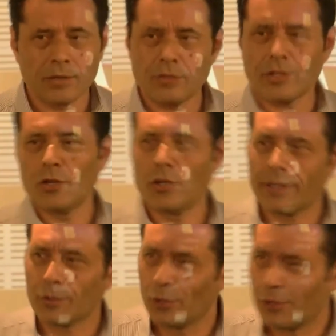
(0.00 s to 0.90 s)
You say
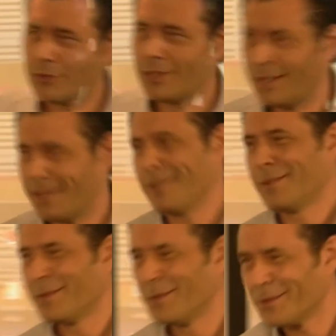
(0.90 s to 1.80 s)
Herdic or Herdsey here?
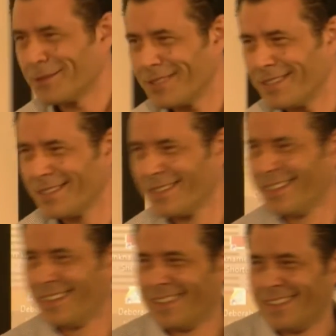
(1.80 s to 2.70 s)
It's the
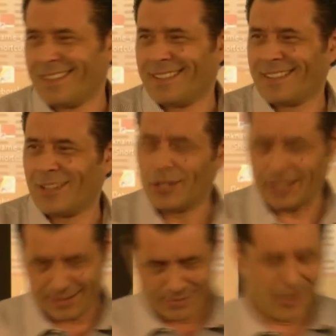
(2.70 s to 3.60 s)

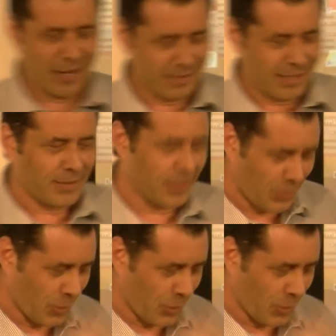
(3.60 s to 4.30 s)
Herdic, right. You can